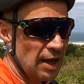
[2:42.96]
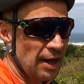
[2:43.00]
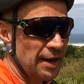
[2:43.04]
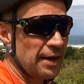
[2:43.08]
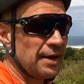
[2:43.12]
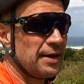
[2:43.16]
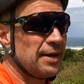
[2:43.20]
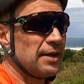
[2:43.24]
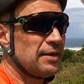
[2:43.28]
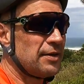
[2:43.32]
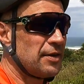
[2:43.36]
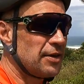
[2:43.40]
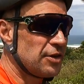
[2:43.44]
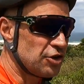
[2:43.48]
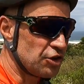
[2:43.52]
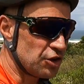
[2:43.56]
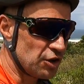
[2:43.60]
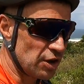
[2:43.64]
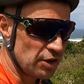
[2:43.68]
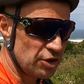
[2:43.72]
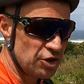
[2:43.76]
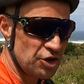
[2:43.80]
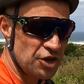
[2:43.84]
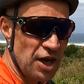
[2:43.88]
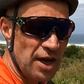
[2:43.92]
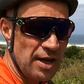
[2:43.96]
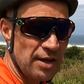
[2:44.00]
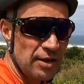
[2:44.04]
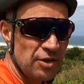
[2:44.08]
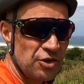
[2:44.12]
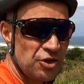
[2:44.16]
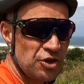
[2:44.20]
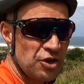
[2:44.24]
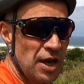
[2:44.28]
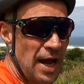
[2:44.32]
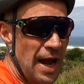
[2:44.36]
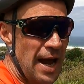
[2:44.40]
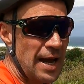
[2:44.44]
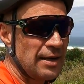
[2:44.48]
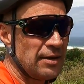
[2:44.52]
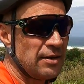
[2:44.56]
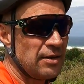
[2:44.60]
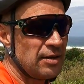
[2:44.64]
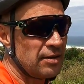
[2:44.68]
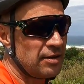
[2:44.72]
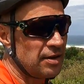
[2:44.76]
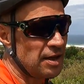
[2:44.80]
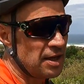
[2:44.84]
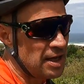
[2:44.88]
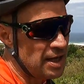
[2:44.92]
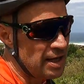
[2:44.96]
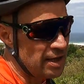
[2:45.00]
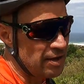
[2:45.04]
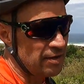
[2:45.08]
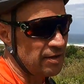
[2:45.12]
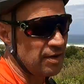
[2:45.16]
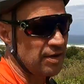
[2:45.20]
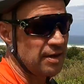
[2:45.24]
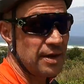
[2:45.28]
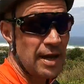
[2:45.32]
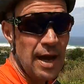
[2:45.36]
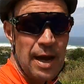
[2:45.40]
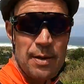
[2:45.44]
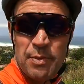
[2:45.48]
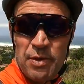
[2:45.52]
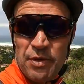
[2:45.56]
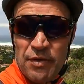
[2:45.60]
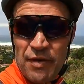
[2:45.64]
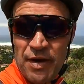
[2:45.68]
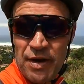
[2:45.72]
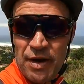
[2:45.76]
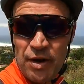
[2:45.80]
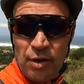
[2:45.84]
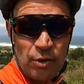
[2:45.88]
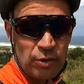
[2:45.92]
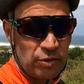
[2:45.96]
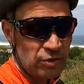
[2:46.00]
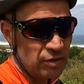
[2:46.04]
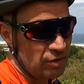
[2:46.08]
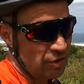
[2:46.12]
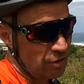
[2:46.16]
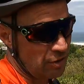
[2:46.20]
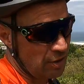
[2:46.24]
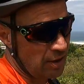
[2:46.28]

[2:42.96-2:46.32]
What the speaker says: an additional challenge. And the heat, it can be very hot.